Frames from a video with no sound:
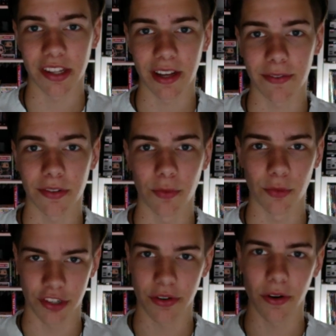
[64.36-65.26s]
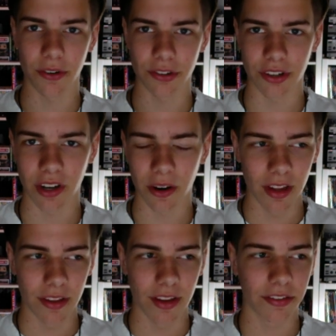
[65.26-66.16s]
Lives returns, you
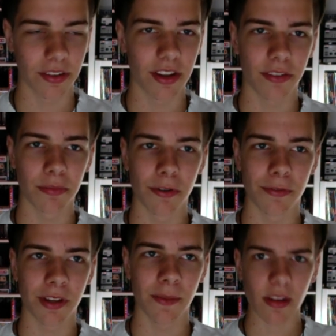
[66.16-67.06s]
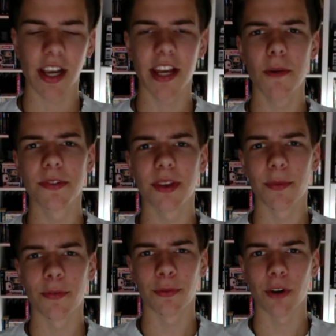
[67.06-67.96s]
know. In this movie, it opens up
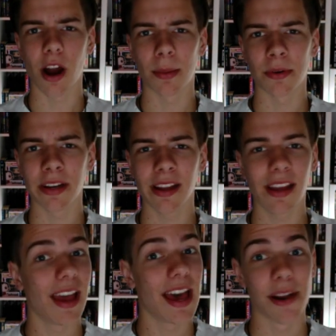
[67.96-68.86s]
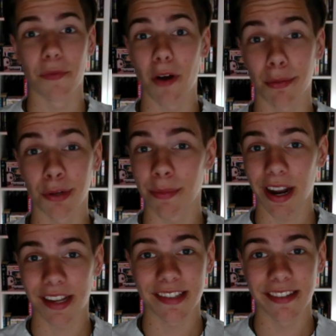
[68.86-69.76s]
with a robbery, and a robbery
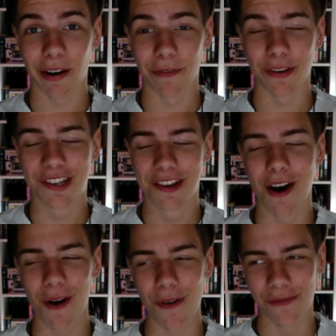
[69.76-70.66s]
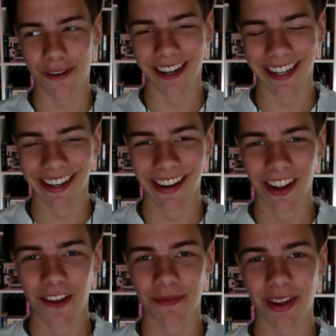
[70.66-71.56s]
by itself is so funny
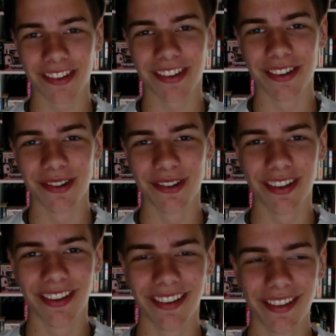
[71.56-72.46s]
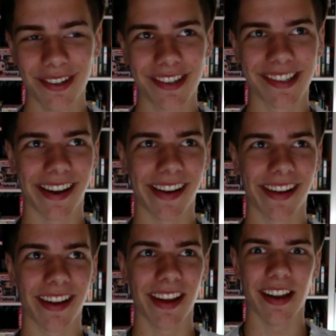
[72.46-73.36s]
because the dude is
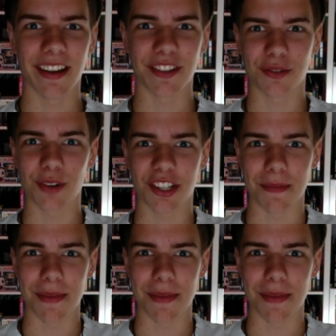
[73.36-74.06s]
like, let's scratch some